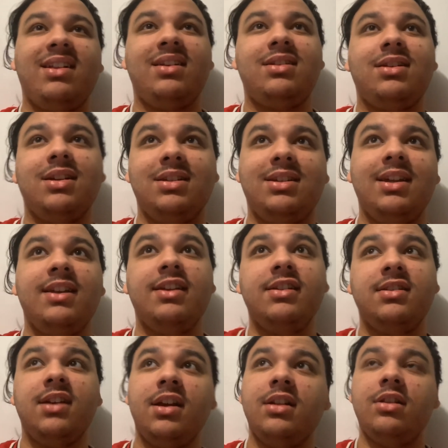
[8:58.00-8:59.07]

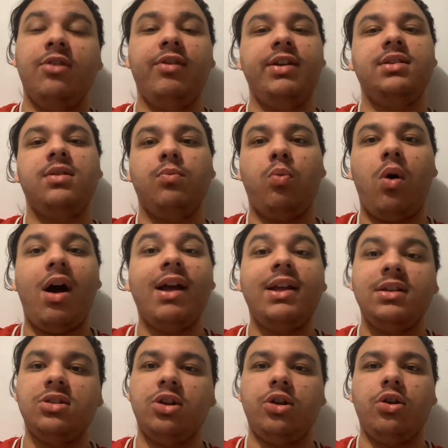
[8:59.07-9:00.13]
considers the reason why
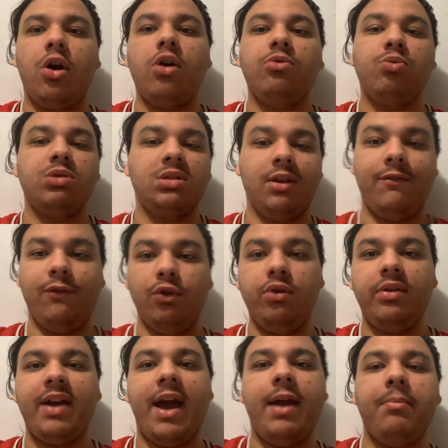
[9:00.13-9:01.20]
he's the GOAT, was the flu
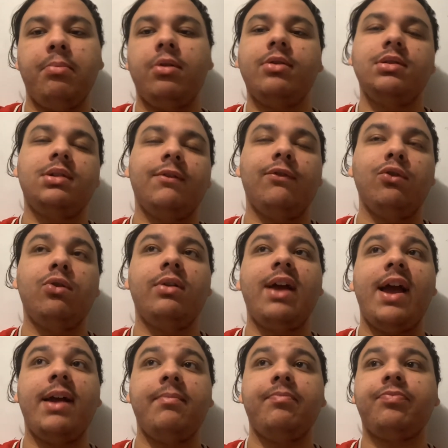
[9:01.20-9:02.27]
game. Because the flu
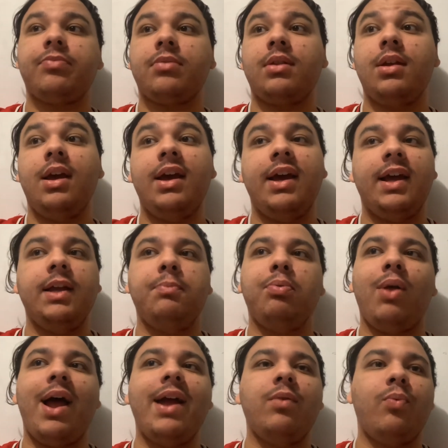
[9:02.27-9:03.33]
game, he
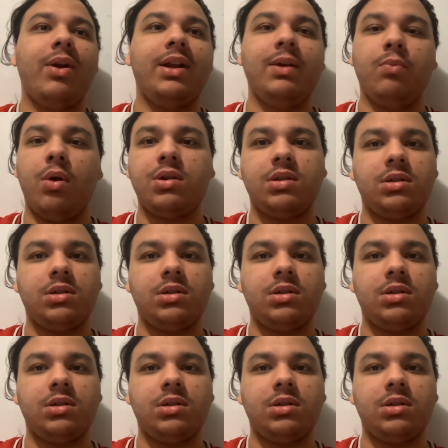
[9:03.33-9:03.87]
played when he wasn't